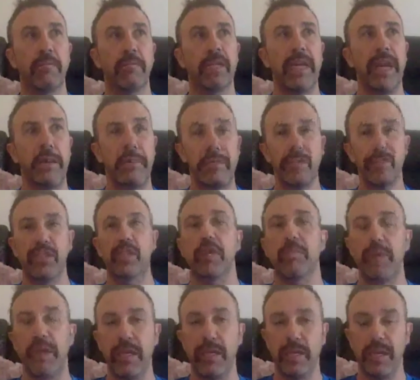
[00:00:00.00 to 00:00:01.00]
get me to
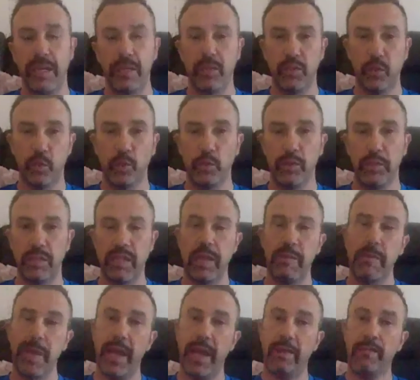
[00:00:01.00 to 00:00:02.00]
come in and talk to
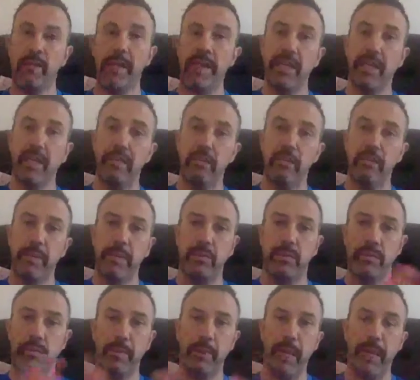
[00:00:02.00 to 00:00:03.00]
them how they can
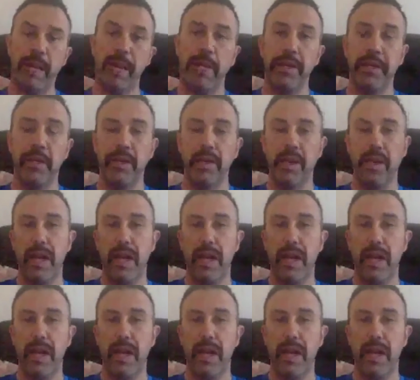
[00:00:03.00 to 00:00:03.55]
build a plan,